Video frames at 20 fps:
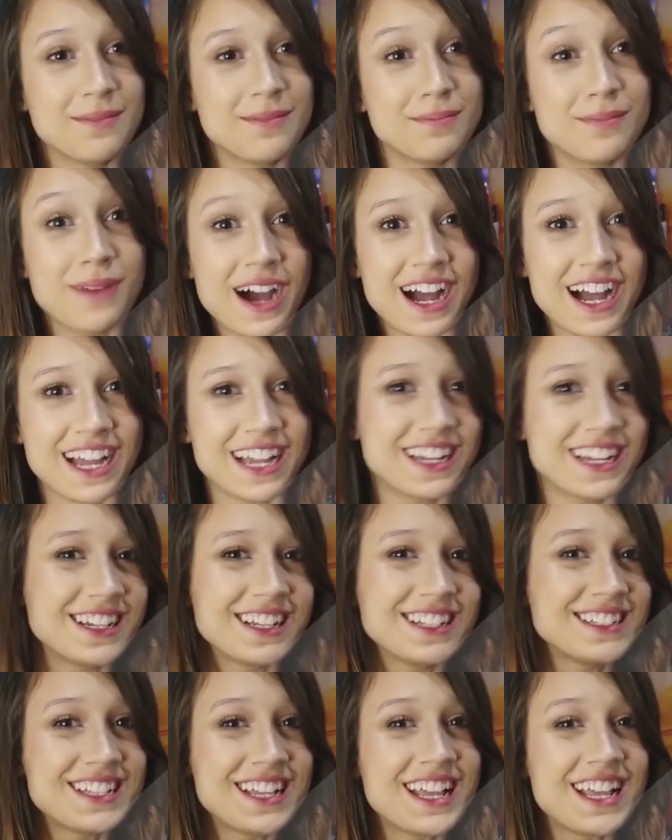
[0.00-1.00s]
buy
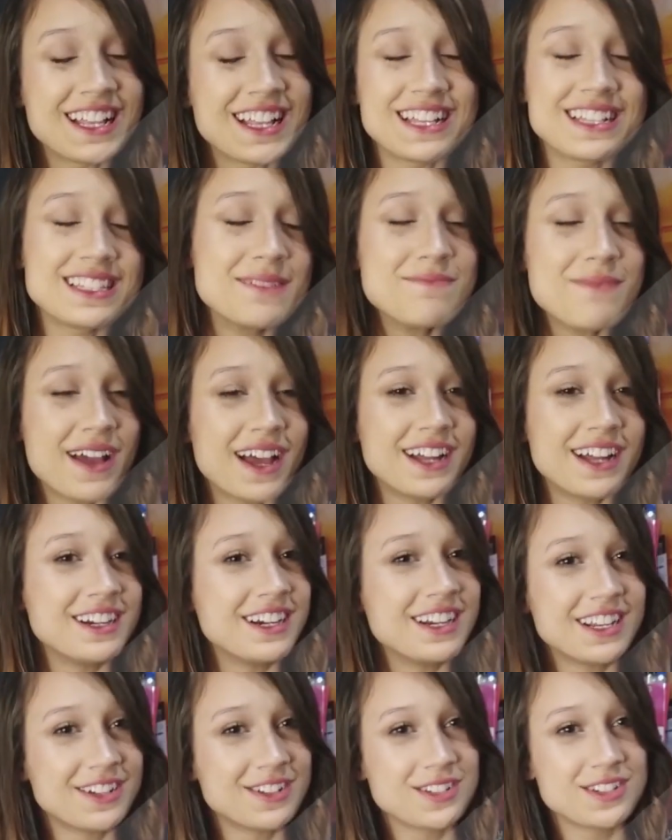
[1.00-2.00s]
it. Doesn't matter,
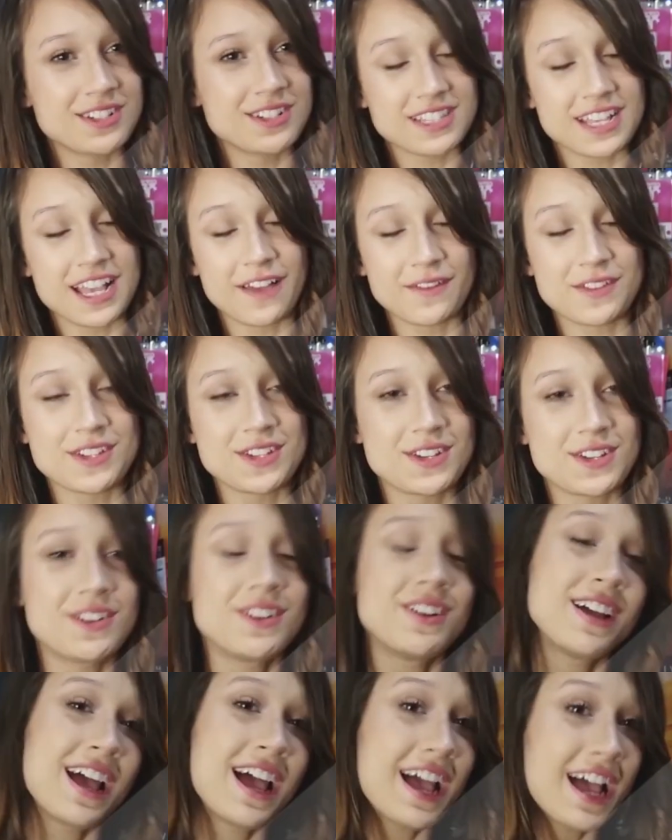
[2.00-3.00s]
you just have to
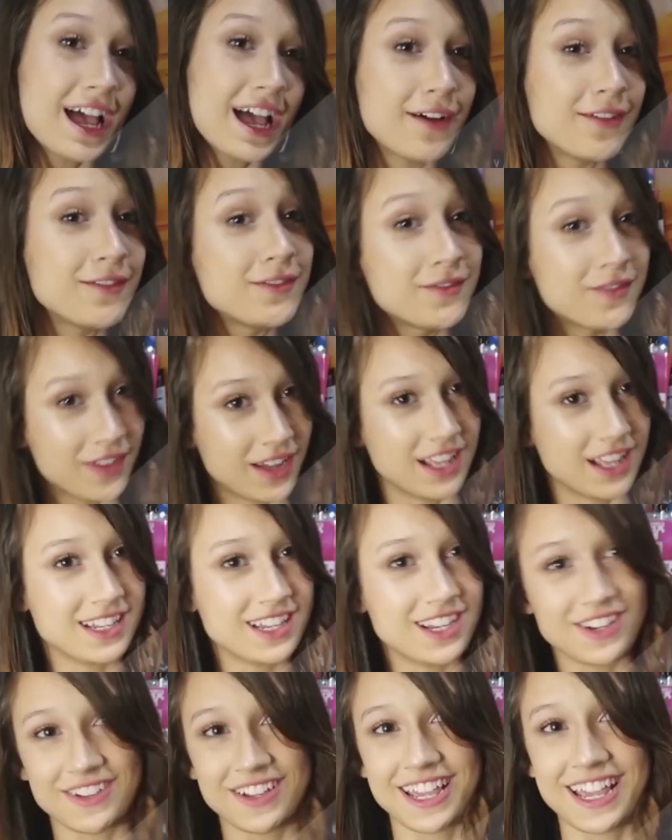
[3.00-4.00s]
have fun,
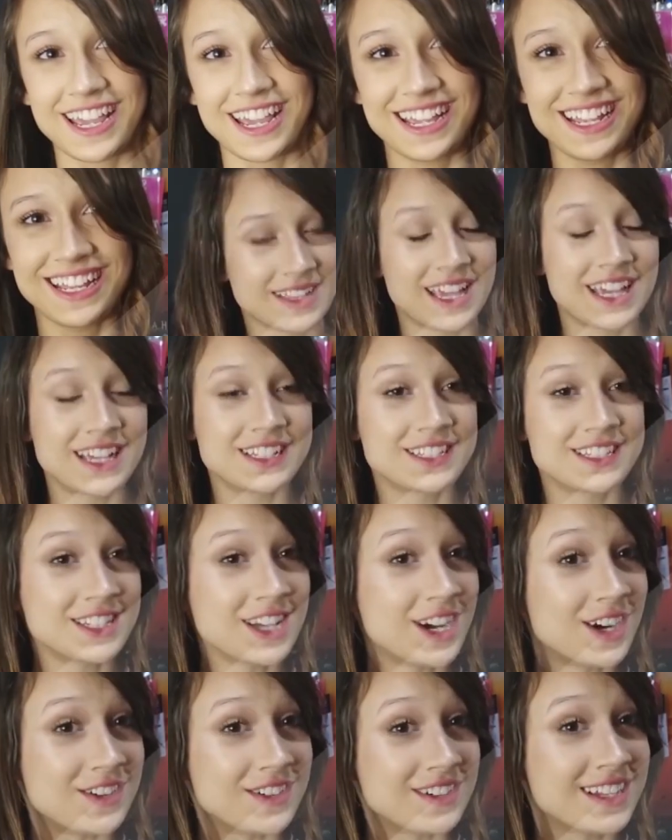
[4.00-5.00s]
okay?
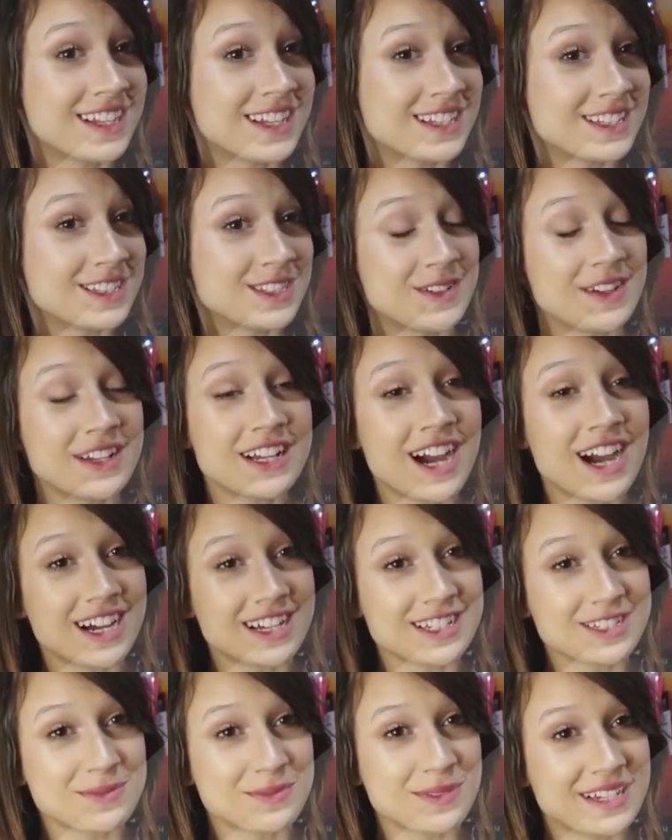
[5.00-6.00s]
So, doing
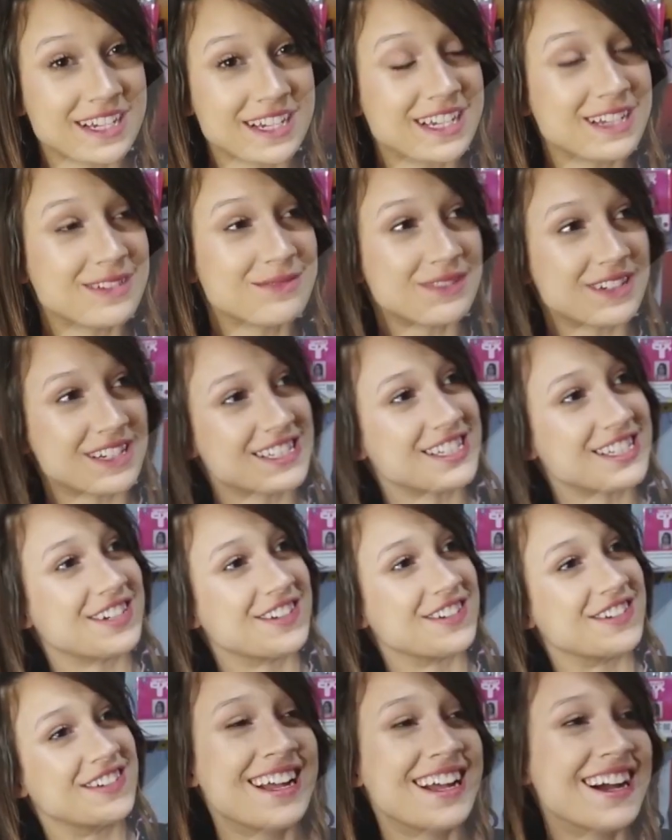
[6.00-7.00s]
cosplay in
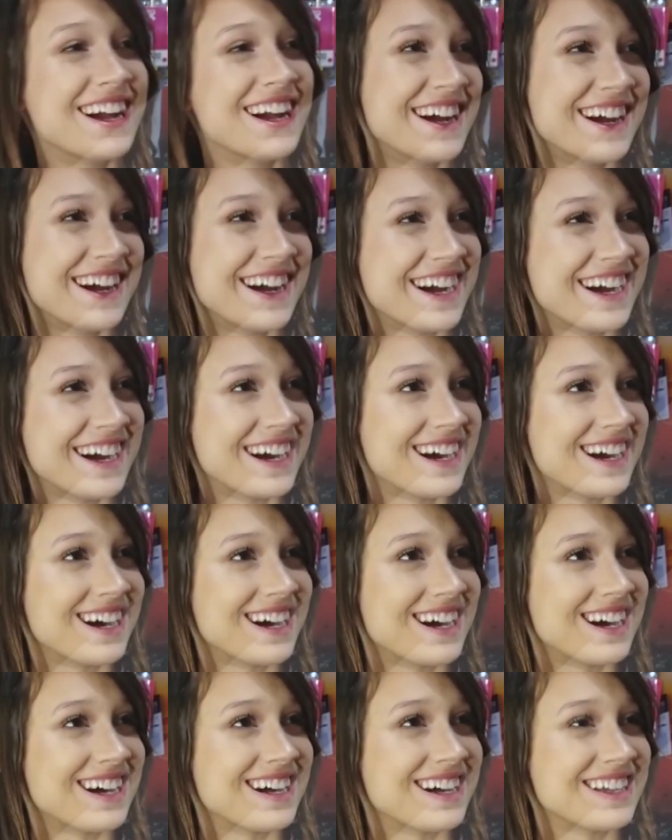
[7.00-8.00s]
Brazil
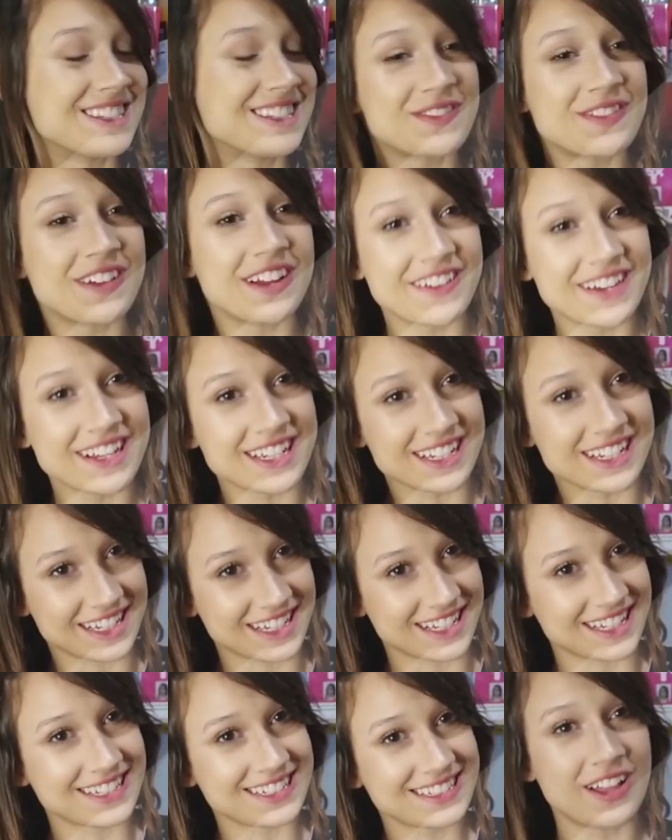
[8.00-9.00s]
is very
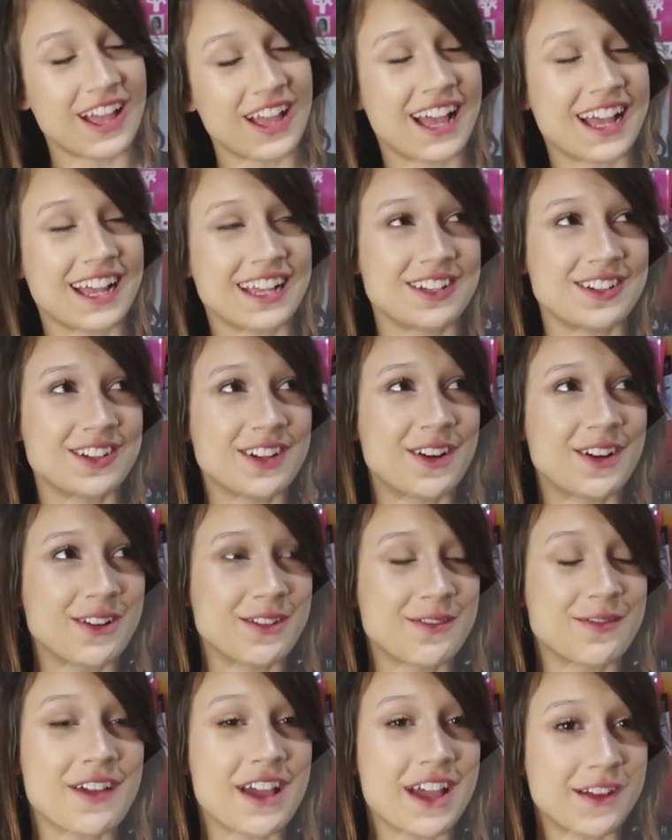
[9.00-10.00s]
good. I don't know
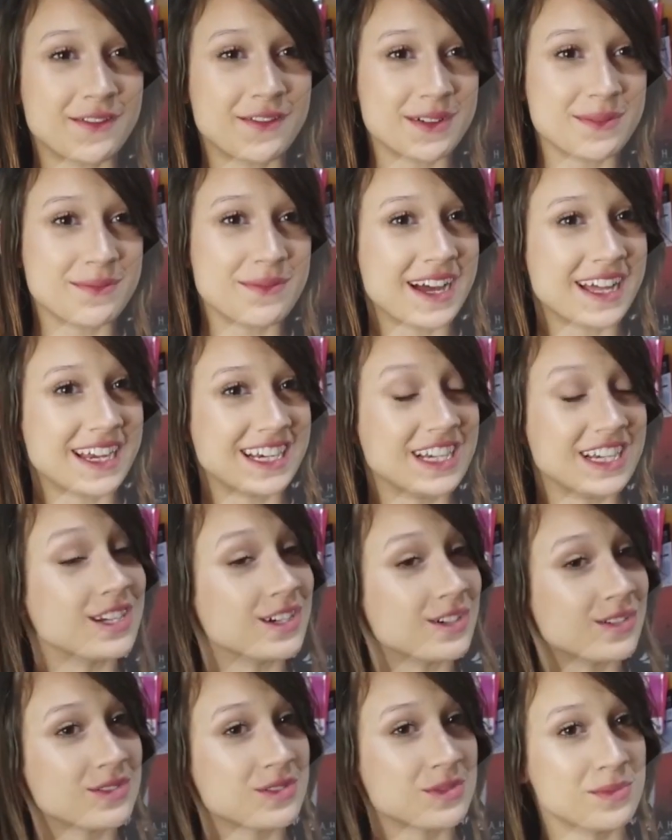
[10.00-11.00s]
if everybody
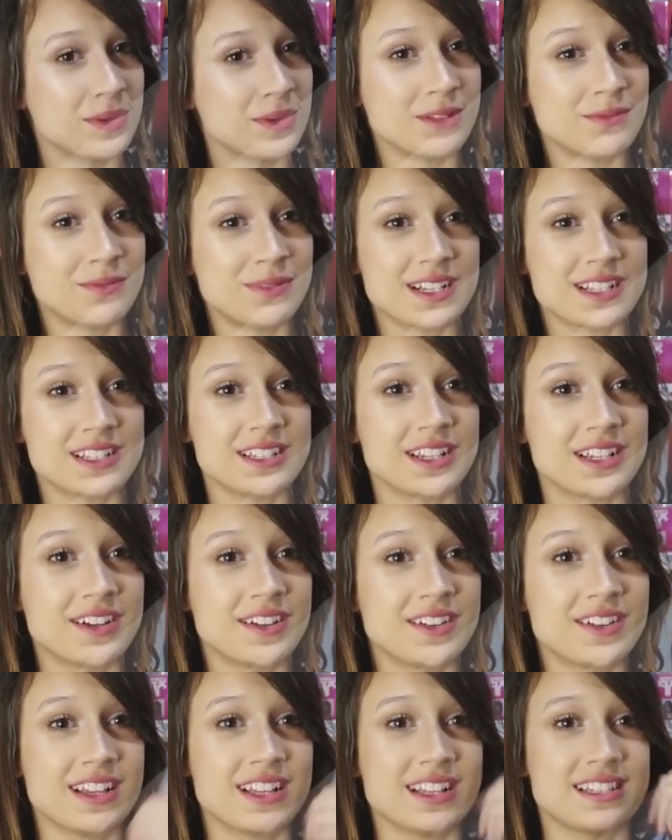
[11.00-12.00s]
knows, but
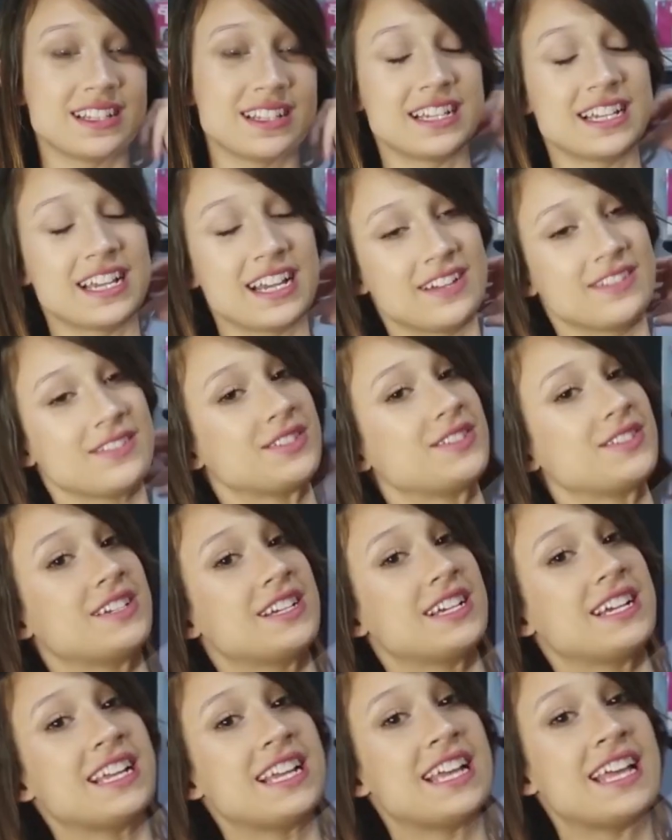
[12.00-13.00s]
Brazil is a
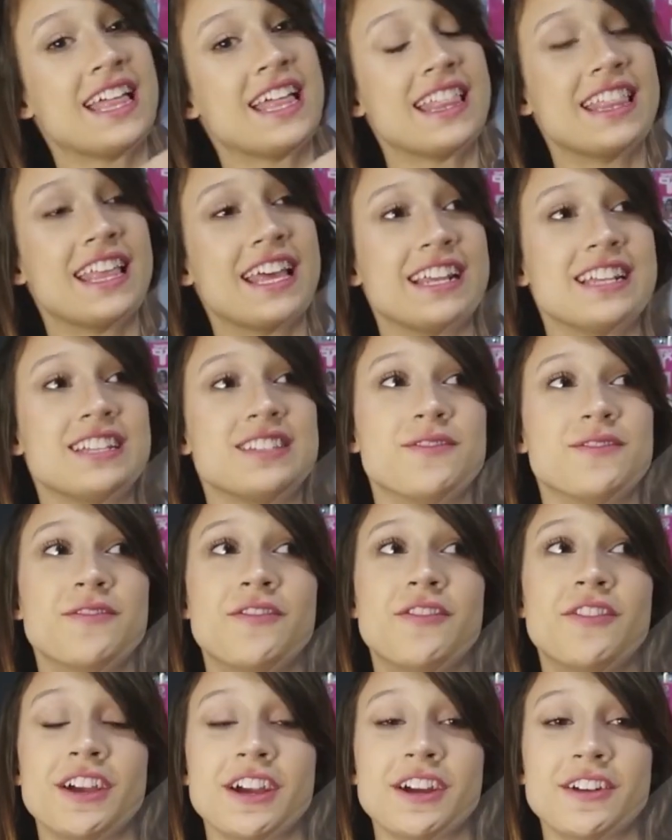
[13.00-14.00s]
country that is
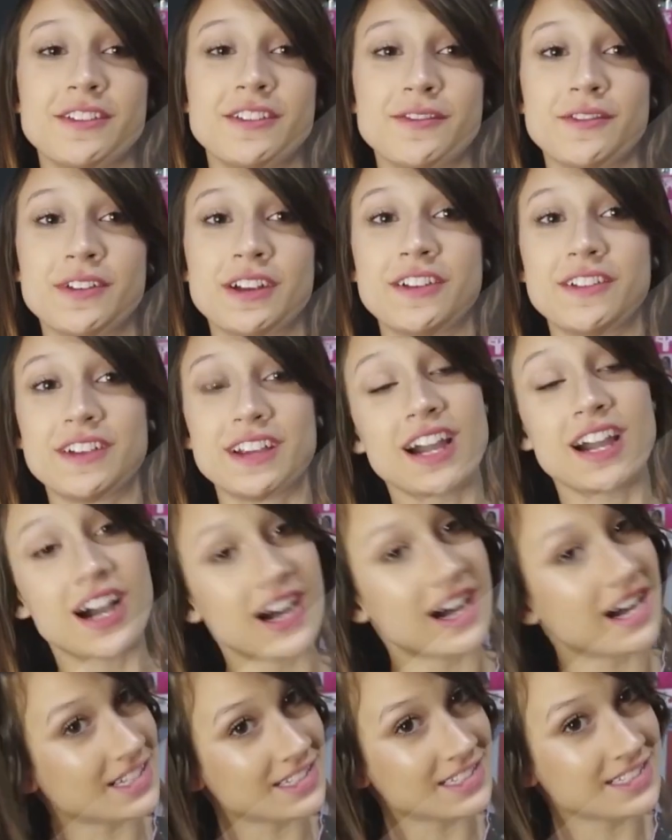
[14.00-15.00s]
very, very
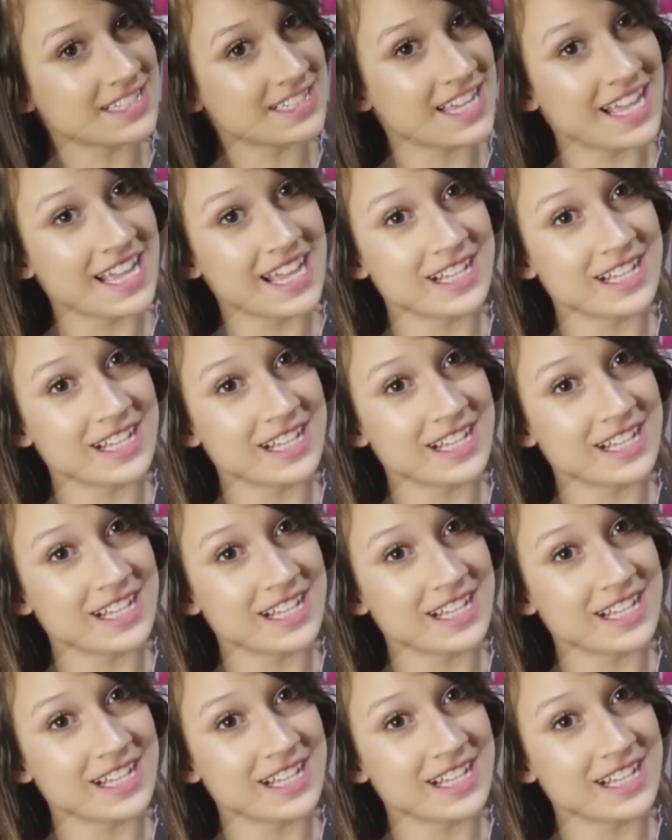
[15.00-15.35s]
hot.